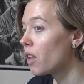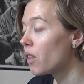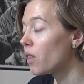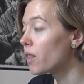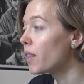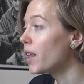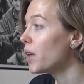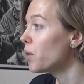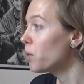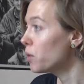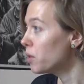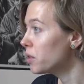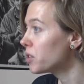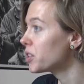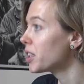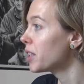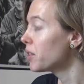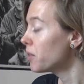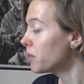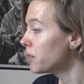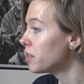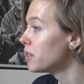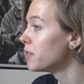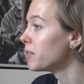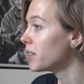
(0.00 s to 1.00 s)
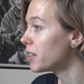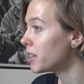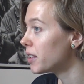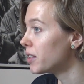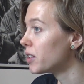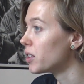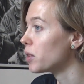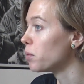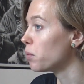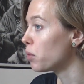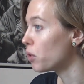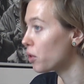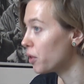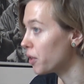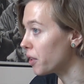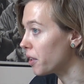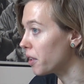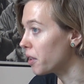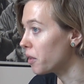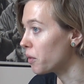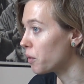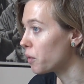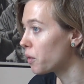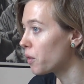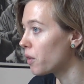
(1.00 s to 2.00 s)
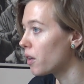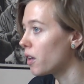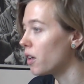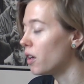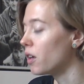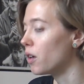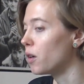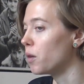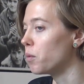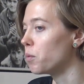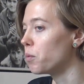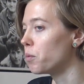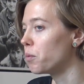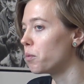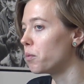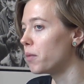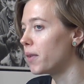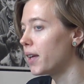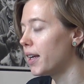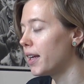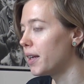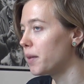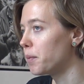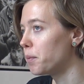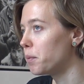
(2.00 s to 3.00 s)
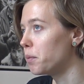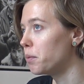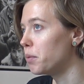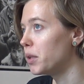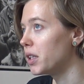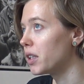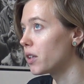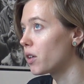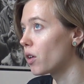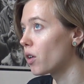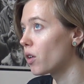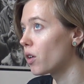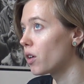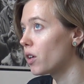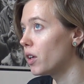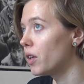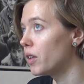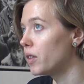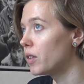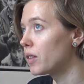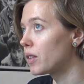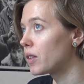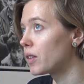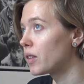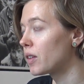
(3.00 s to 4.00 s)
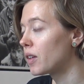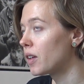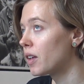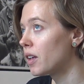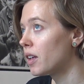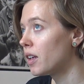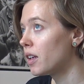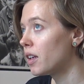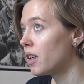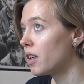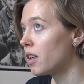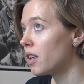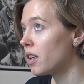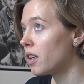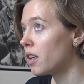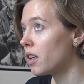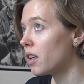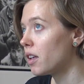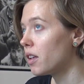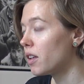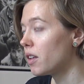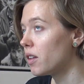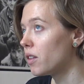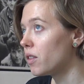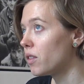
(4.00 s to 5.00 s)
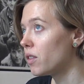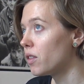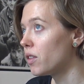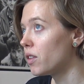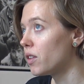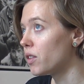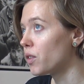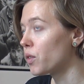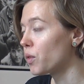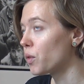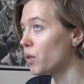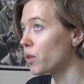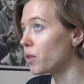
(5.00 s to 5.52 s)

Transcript: They were generally very supportive because the